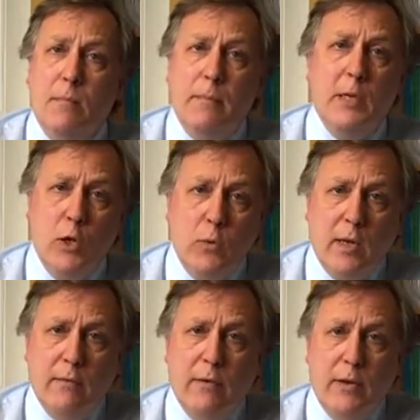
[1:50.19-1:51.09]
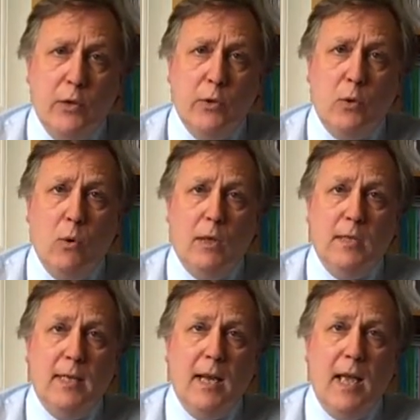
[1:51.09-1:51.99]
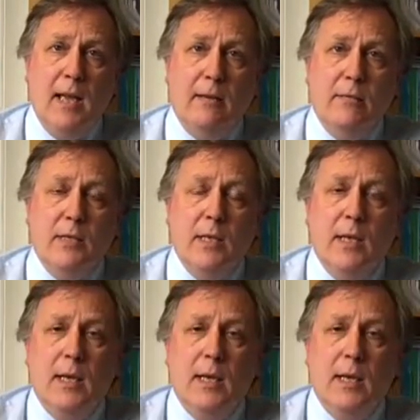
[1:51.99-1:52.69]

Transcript: maybe don't have very good quality lives.